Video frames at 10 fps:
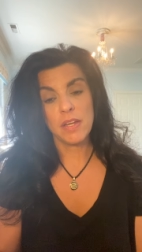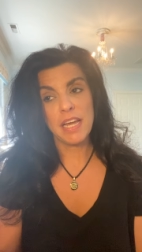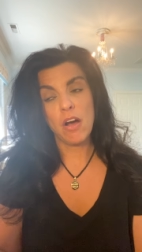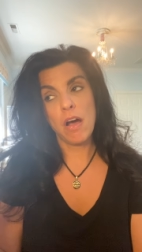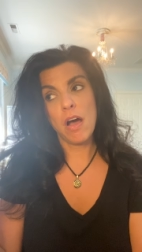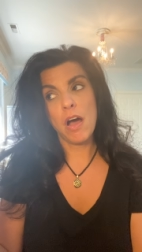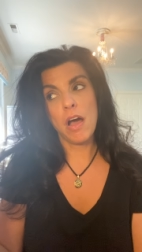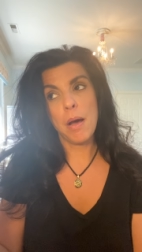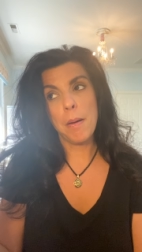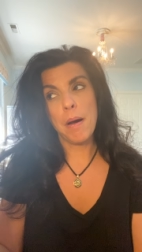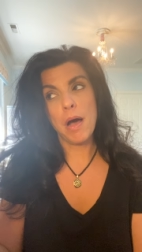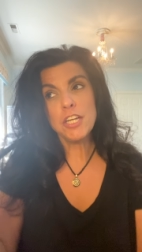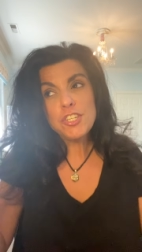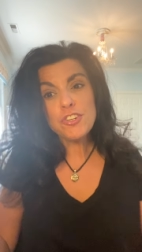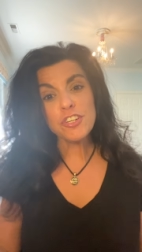Now,
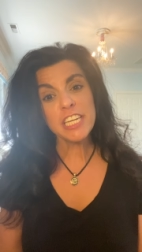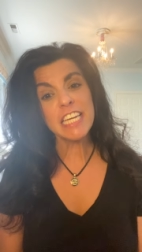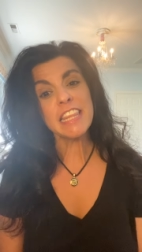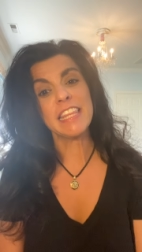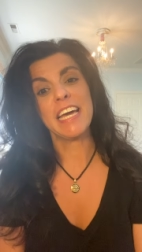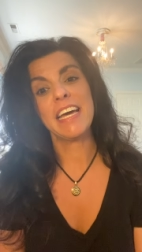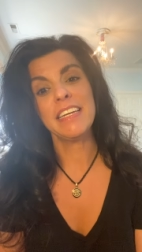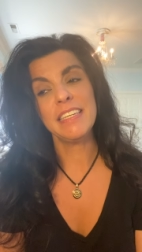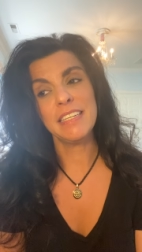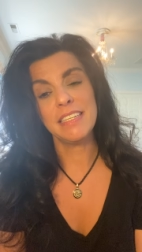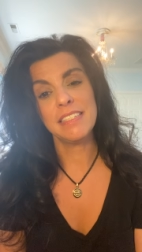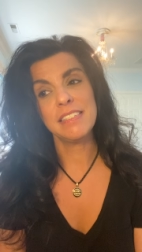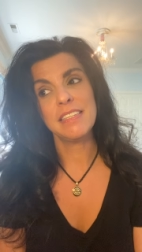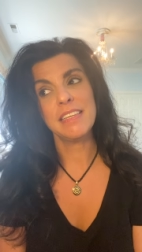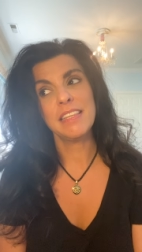underneath that
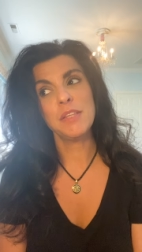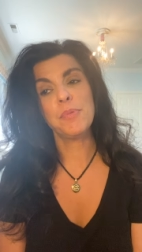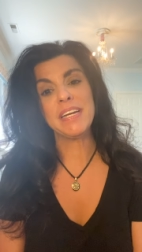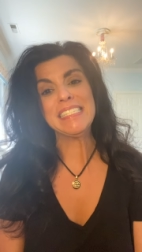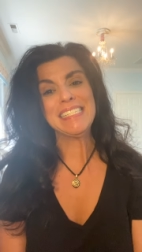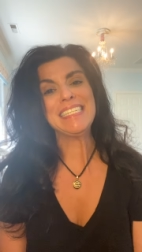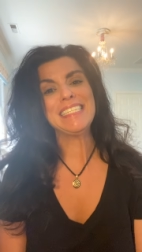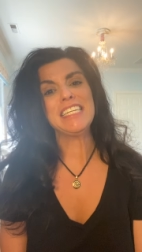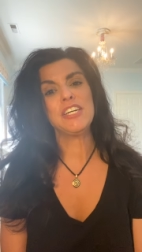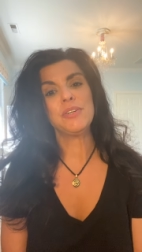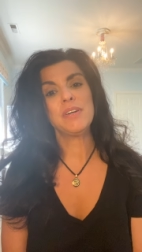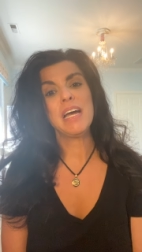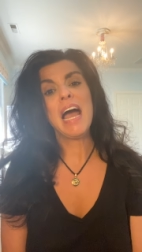is the brains need to know.